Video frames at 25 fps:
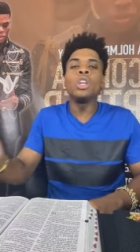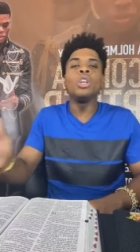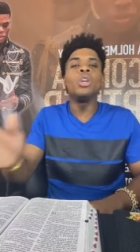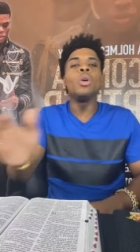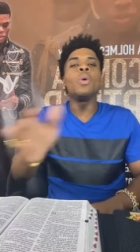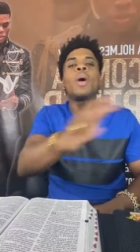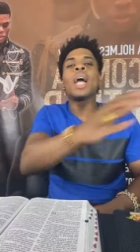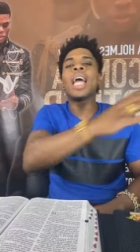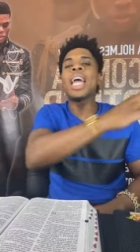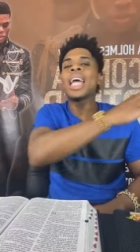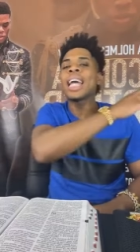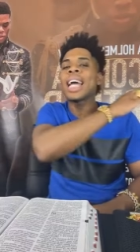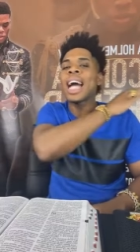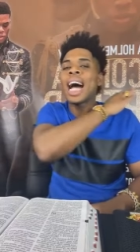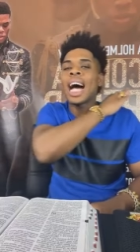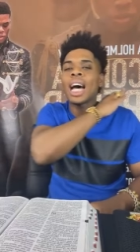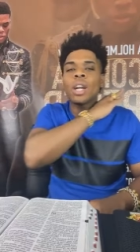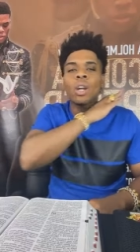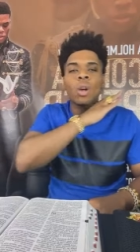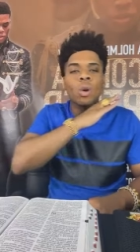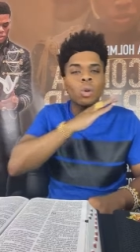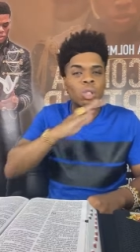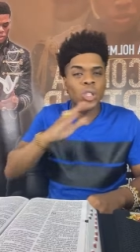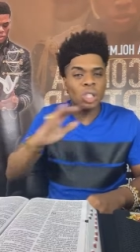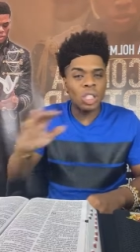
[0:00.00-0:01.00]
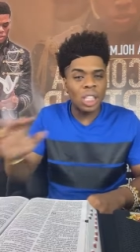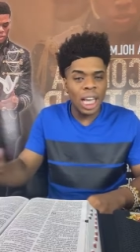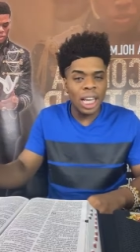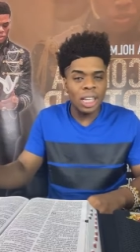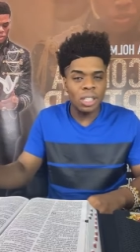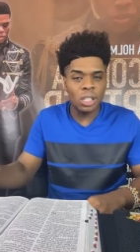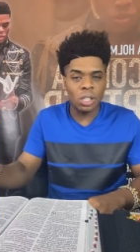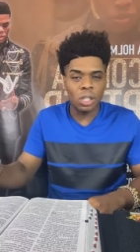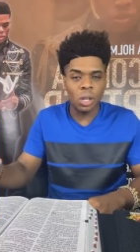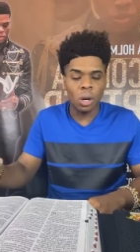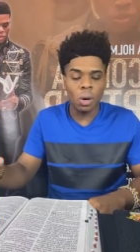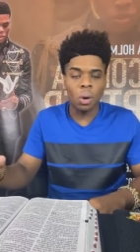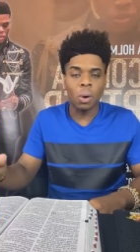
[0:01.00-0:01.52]
You ain't got no
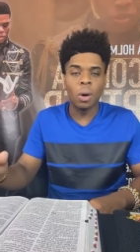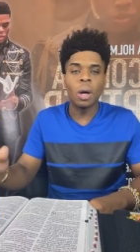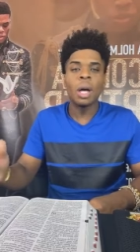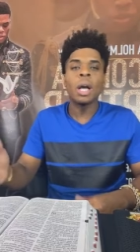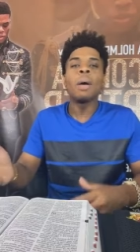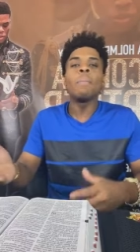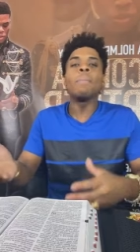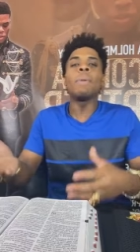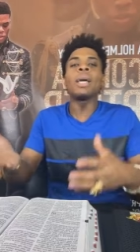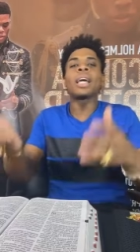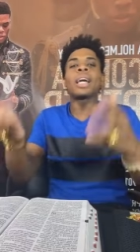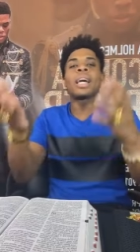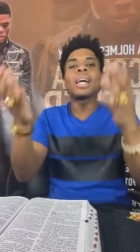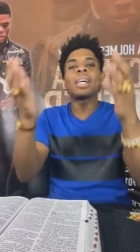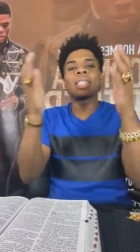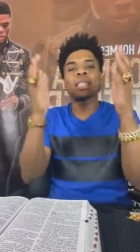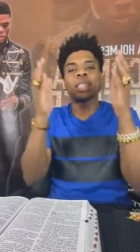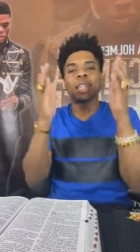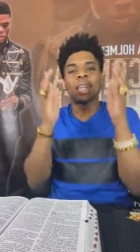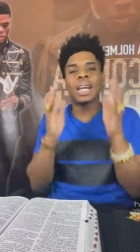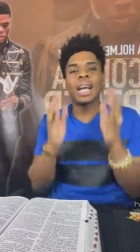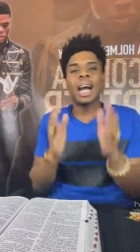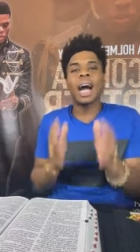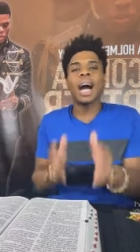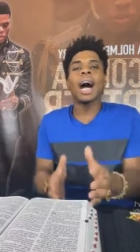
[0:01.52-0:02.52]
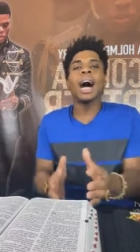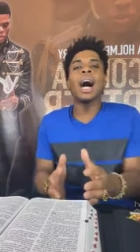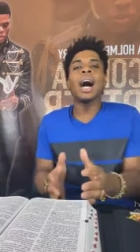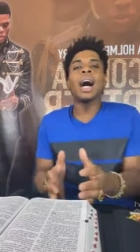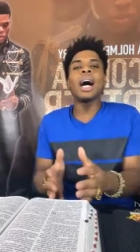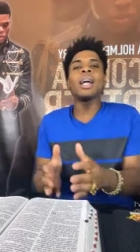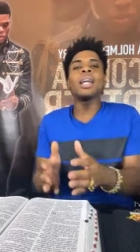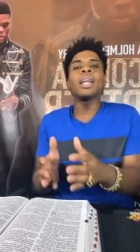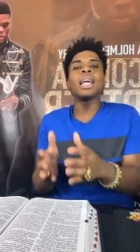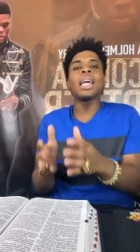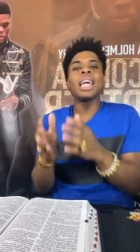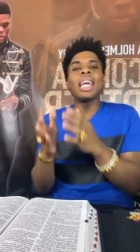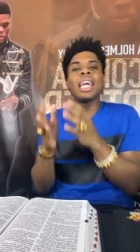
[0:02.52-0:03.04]
say so because
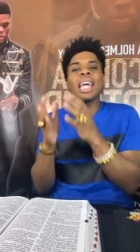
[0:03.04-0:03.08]
God,